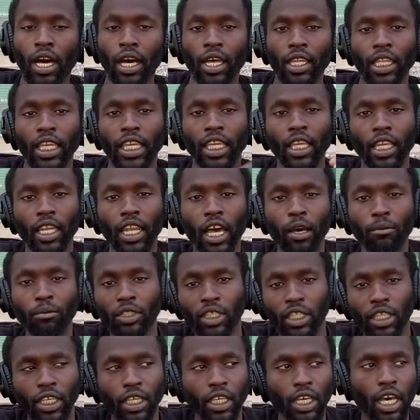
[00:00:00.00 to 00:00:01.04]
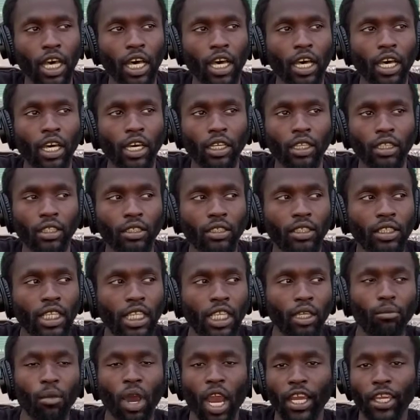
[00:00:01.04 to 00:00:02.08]
leading up to
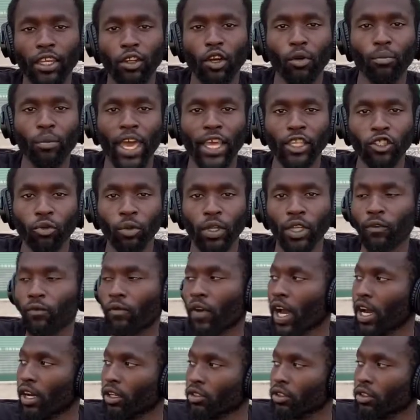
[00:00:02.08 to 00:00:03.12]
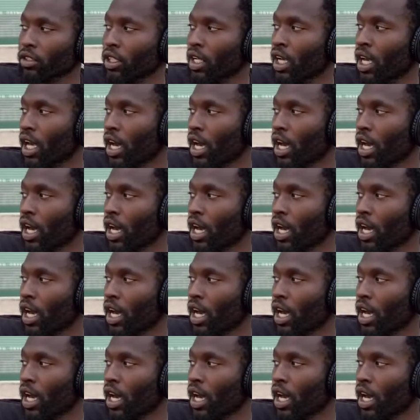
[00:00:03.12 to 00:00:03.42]
City Market on May 21st.